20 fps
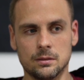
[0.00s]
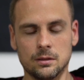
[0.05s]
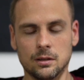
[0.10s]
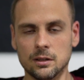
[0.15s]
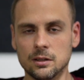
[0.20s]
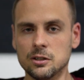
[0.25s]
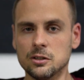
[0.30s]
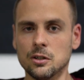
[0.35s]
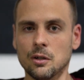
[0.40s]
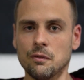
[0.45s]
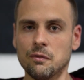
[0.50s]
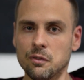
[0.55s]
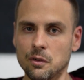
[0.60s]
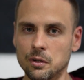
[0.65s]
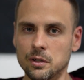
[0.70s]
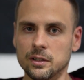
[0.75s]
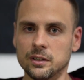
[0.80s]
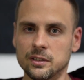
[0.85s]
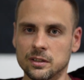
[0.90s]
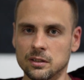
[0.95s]
let's start
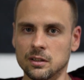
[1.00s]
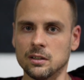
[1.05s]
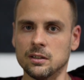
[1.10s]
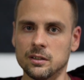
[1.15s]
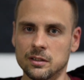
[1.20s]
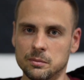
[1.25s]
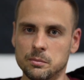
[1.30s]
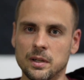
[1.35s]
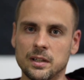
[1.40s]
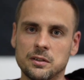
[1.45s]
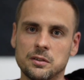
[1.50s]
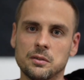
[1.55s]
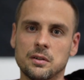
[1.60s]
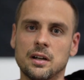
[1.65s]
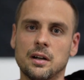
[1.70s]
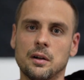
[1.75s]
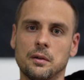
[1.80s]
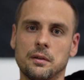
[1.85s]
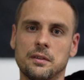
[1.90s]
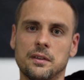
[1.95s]
focusing on this mental
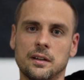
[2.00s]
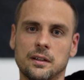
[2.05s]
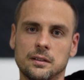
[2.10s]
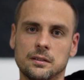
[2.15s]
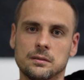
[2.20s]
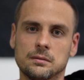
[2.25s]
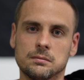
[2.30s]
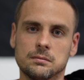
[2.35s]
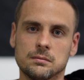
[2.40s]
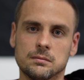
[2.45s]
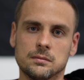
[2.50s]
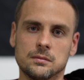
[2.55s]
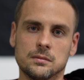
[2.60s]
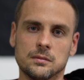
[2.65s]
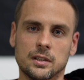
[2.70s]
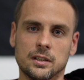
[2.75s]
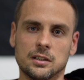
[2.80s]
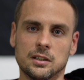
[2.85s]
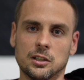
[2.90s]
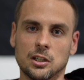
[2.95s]
health thing,
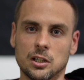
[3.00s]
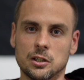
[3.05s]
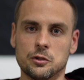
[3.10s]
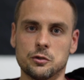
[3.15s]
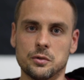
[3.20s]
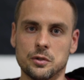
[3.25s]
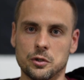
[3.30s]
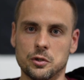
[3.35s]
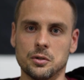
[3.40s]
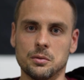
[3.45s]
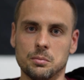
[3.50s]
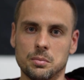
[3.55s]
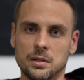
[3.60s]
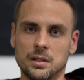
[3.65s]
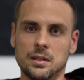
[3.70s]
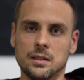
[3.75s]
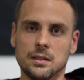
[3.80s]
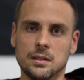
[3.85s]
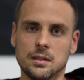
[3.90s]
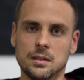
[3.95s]
like the country should
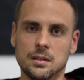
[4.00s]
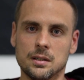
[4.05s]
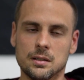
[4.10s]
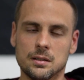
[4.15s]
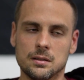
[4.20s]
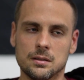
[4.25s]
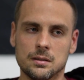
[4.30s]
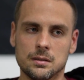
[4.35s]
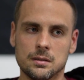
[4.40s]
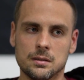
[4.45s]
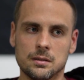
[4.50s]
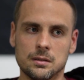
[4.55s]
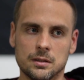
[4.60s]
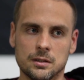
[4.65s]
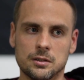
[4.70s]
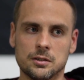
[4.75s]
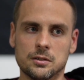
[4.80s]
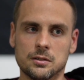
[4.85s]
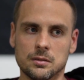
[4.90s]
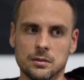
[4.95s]
be.
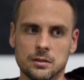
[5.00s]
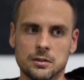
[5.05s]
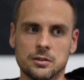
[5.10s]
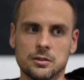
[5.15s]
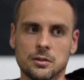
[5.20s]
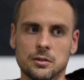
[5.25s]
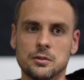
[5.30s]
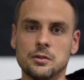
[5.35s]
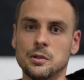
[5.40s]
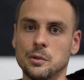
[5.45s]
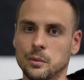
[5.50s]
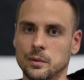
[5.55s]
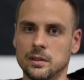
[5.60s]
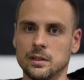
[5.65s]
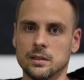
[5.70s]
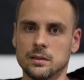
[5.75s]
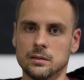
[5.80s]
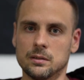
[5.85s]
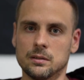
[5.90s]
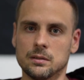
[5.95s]
Let's let's start doing
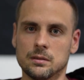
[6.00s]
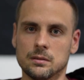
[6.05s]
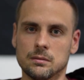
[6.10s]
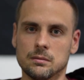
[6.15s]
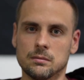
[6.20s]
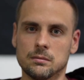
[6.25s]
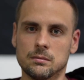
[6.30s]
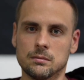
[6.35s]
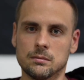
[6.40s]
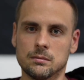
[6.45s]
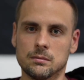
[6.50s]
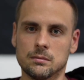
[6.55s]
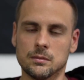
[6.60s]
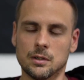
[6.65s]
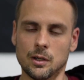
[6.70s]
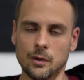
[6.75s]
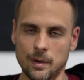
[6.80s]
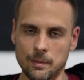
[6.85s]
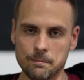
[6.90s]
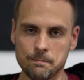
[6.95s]
this.
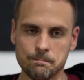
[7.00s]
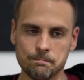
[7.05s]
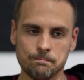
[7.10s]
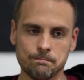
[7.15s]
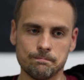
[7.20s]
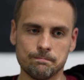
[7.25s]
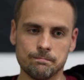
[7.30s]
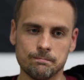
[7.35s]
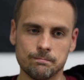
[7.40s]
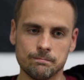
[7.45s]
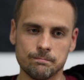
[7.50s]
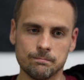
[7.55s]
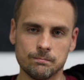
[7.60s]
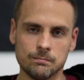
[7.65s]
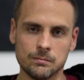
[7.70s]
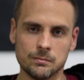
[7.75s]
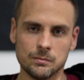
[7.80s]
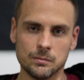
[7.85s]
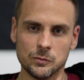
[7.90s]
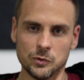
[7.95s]
All right.
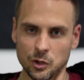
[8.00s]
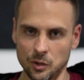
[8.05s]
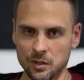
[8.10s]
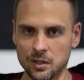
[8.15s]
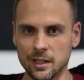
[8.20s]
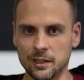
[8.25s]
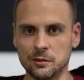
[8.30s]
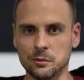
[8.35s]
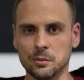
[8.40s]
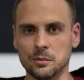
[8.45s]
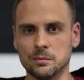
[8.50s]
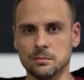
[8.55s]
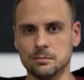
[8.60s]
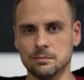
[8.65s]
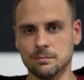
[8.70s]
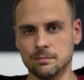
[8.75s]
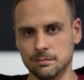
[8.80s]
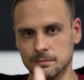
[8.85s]
Till the next one.